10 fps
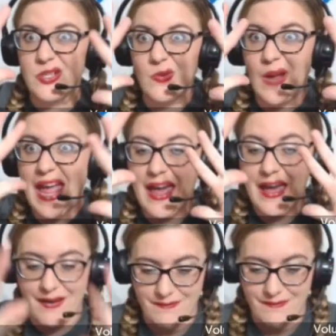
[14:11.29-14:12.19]

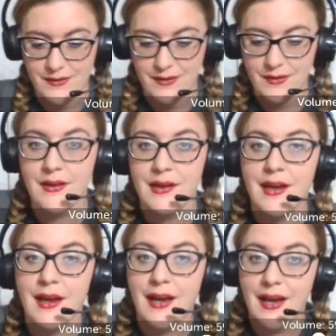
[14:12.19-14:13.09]
have?
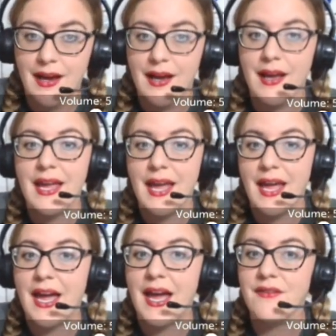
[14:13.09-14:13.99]
I
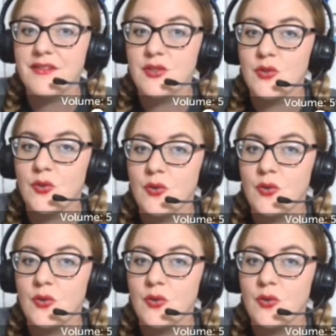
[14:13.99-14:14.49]
have 2